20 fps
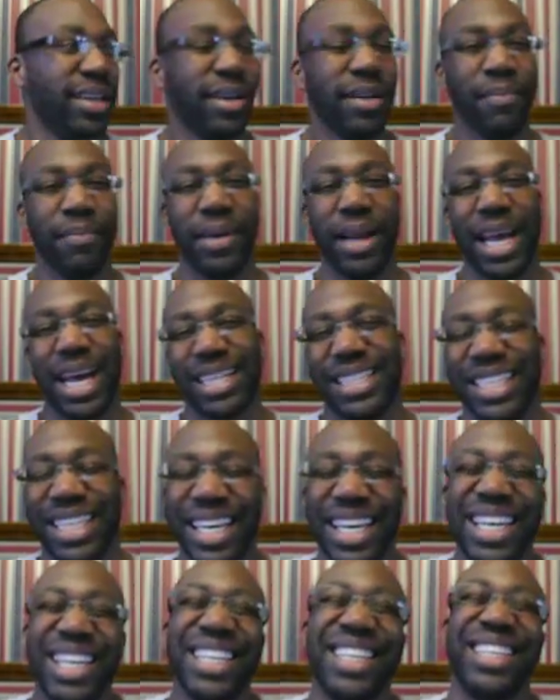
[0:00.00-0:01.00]
But at
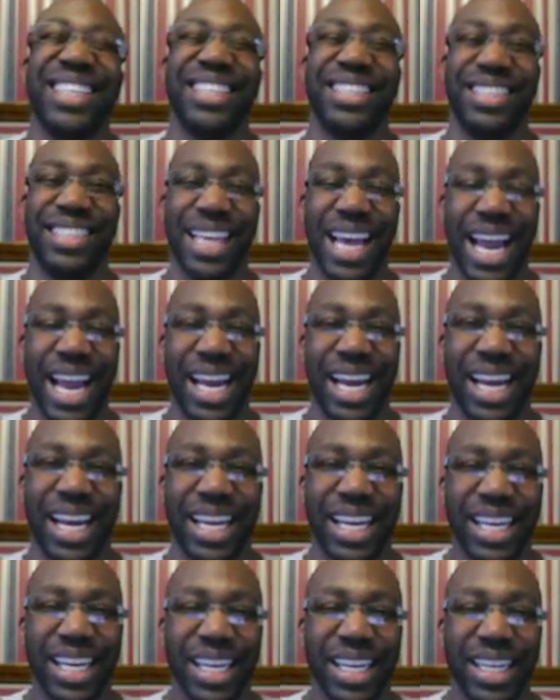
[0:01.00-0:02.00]
the end of the
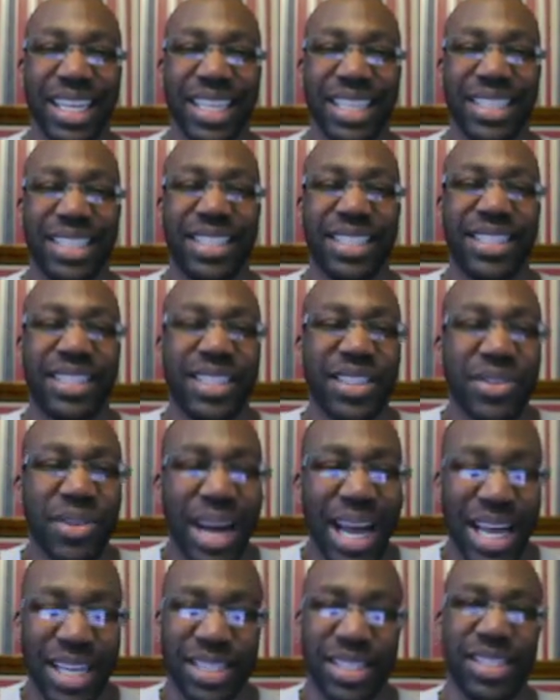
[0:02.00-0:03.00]
day, she still
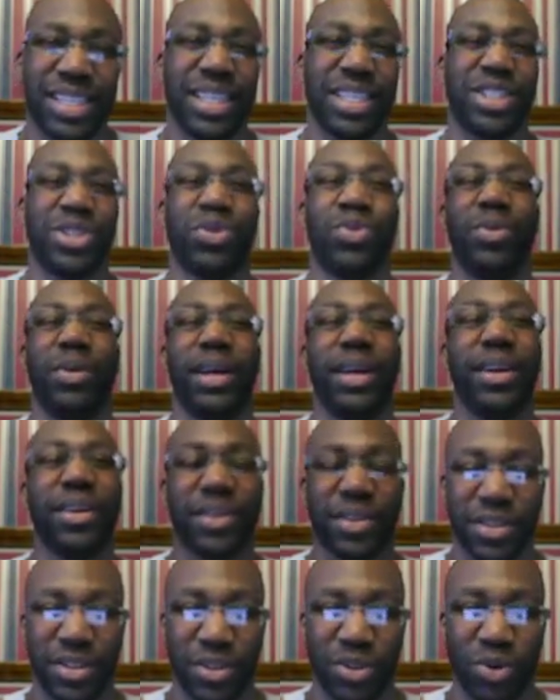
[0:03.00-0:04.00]
has sexual
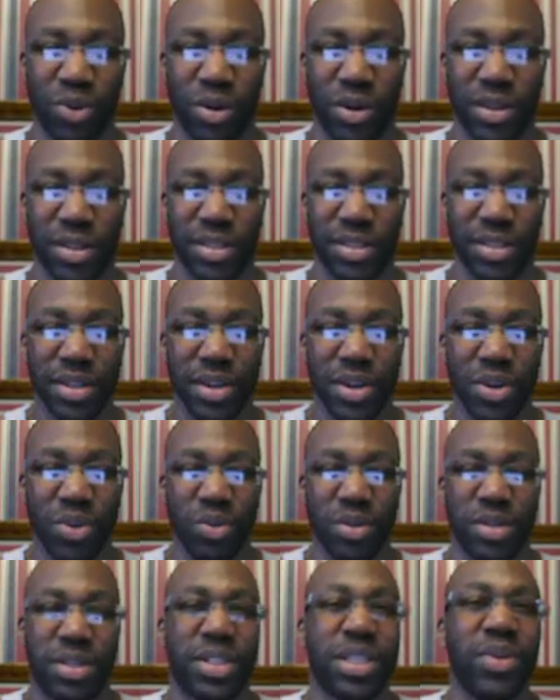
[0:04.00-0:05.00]
intercourse
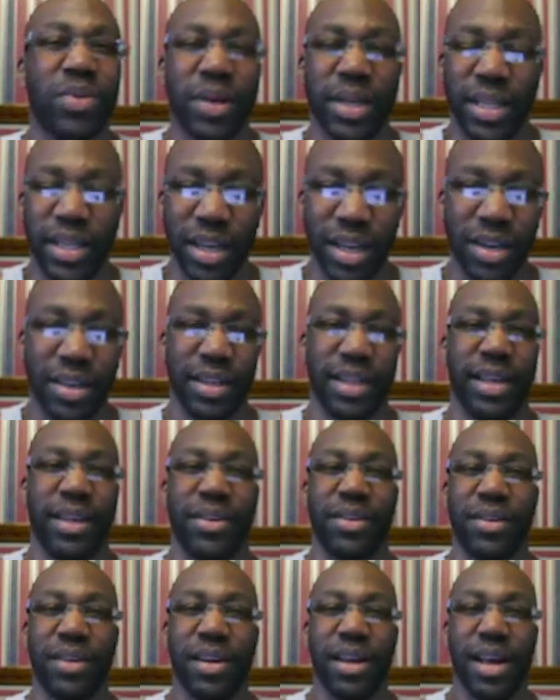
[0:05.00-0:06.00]
with someone younger than
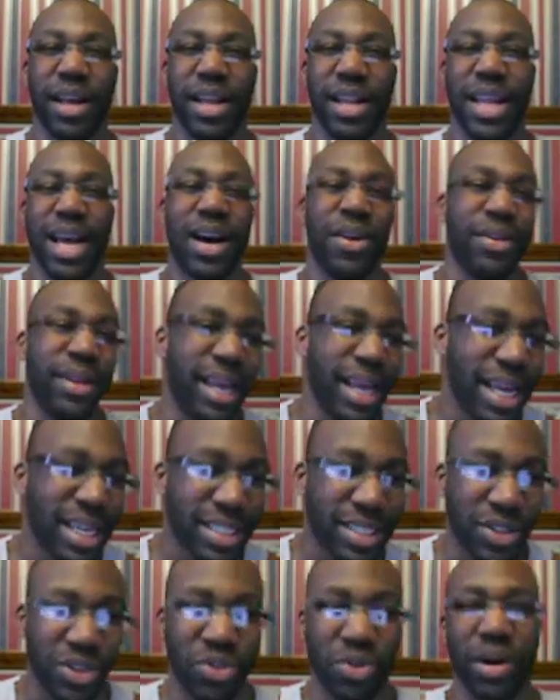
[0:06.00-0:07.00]
her. Now, yes,
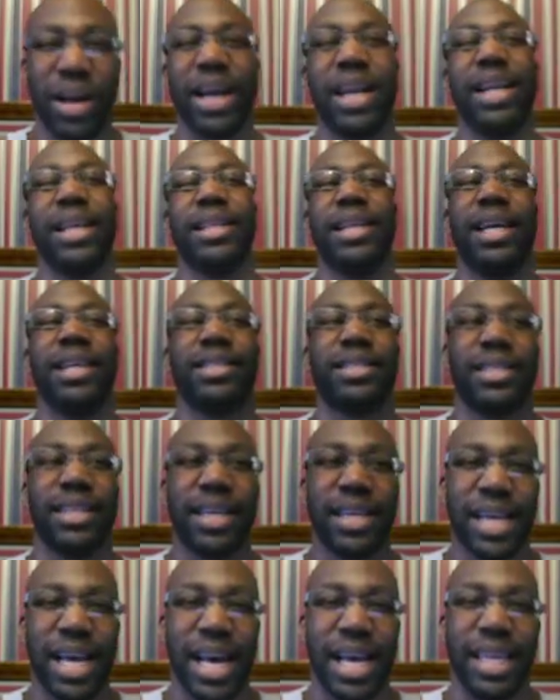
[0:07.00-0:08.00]
granted, they
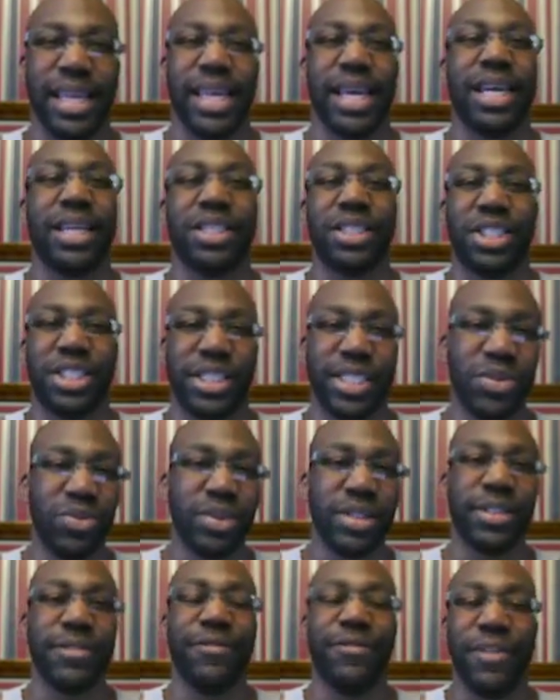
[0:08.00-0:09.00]
said that, yes, she
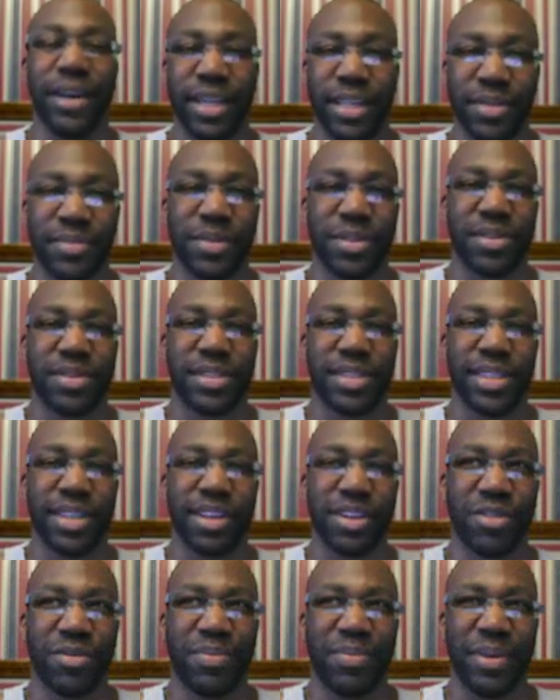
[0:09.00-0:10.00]
was a victim
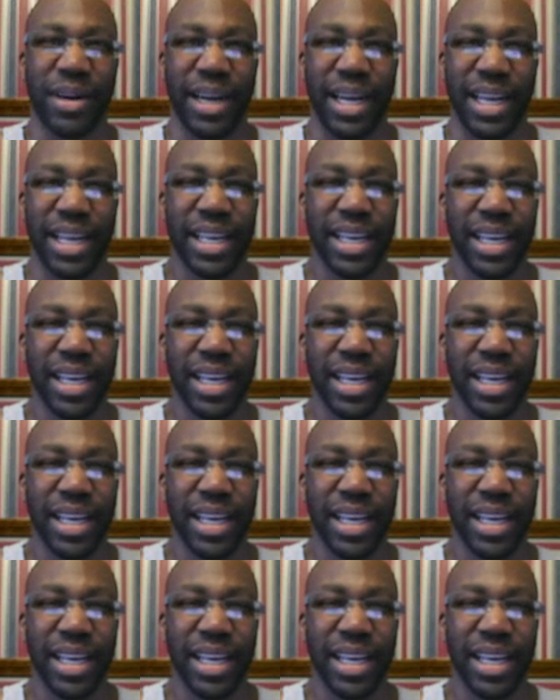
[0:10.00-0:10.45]
herself, but